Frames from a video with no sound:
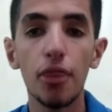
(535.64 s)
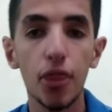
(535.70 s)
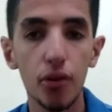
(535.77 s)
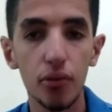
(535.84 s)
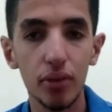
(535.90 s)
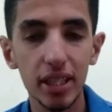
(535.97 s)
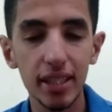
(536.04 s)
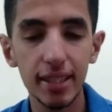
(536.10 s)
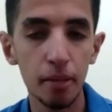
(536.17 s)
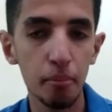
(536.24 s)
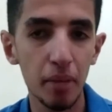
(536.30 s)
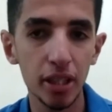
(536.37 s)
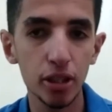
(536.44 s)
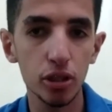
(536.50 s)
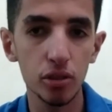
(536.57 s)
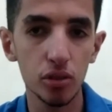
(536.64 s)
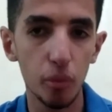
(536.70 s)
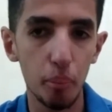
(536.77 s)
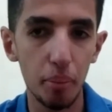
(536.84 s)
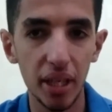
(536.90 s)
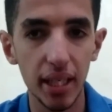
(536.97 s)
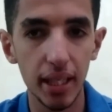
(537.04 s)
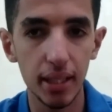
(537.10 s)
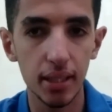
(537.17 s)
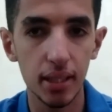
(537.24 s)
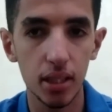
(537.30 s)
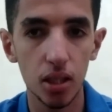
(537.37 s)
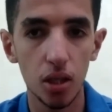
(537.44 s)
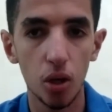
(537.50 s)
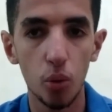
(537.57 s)
three-dimensional
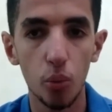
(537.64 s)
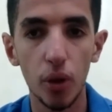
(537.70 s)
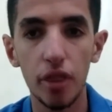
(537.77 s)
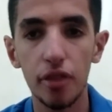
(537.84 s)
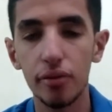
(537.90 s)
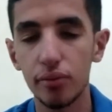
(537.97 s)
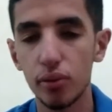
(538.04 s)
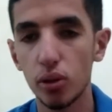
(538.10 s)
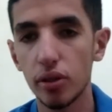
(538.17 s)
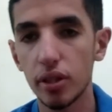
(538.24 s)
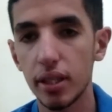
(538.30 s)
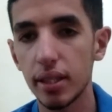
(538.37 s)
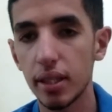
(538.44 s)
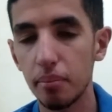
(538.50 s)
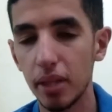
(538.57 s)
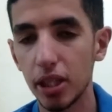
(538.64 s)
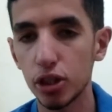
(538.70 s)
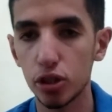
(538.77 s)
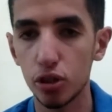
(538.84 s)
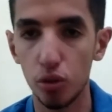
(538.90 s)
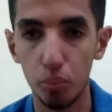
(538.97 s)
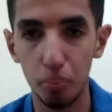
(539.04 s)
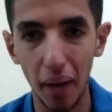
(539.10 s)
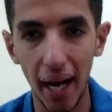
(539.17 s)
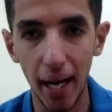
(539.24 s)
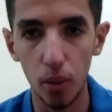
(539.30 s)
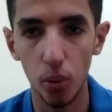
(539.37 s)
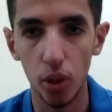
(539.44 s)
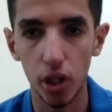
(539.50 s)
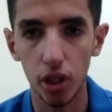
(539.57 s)
beings with fourth-dimensional
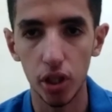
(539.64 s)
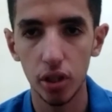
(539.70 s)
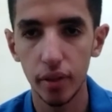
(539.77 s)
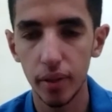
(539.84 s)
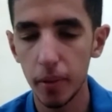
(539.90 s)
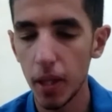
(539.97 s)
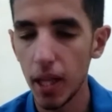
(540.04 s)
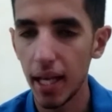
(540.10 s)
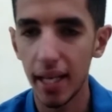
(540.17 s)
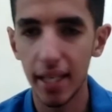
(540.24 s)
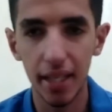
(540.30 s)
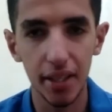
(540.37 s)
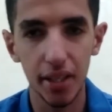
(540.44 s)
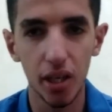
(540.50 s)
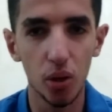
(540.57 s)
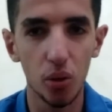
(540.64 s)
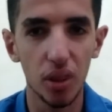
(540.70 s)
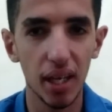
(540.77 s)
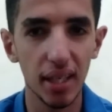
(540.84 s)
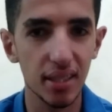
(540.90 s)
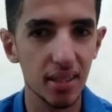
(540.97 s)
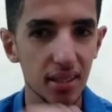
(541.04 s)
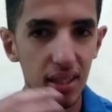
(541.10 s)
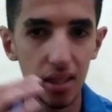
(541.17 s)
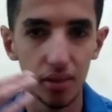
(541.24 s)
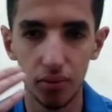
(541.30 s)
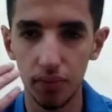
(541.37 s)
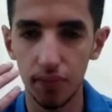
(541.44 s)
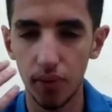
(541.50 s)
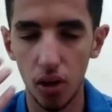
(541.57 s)
power. And I know that's kind
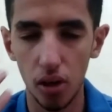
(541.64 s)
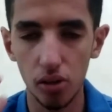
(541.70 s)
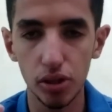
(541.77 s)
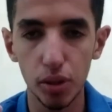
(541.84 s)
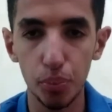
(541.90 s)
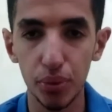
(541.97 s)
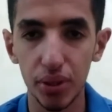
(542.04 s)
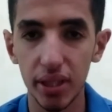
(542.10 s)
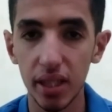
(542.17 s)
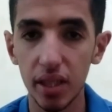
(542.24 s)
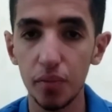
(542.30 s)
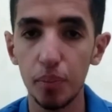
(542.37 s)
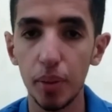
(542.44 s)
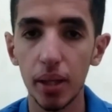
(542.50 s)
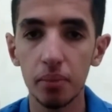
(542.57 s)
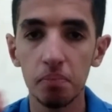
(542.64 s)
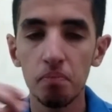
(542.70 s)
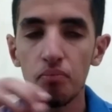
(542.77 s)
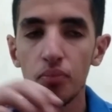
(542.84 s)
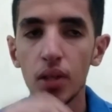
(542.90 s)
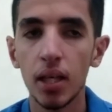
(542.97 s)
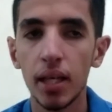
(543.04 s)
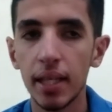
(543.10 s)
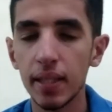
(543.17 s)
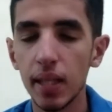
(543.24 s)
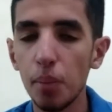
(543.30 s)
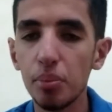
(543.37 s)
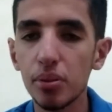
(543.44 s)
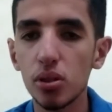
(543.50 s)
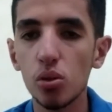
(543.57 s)
of hard to perceive, but in
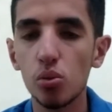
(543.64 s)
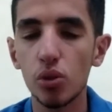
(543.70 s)
episode